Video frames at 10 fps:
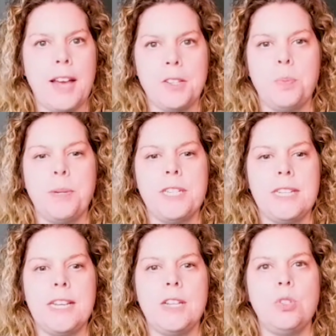
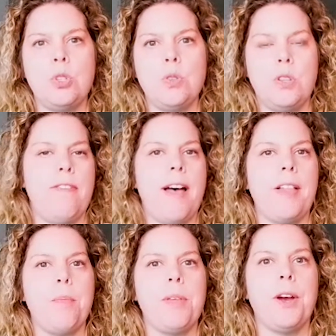expertise to
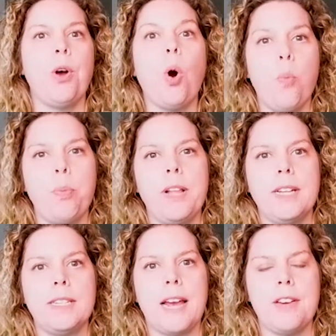develop their
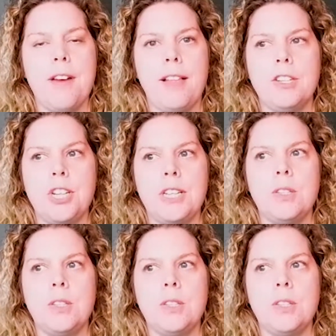COPLA technology.